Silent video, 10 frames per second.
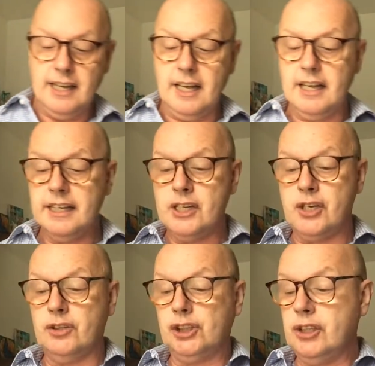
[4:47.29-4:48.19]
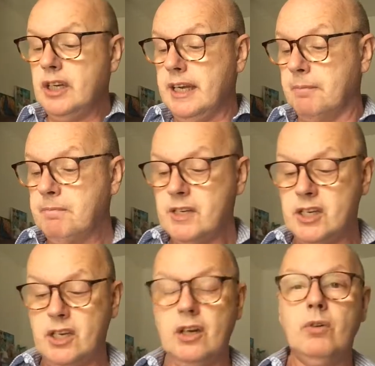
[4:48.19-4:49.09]
I do journaling.
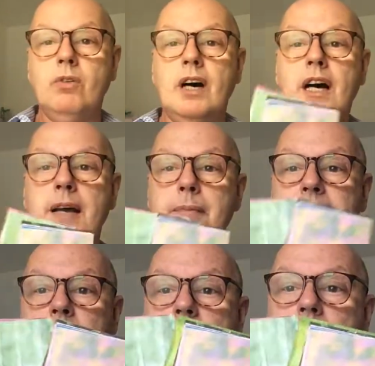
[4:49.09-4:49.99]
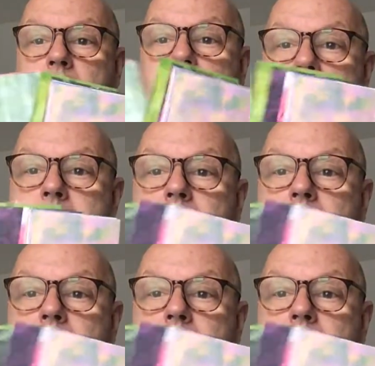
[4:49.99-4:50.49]
So I make journal cards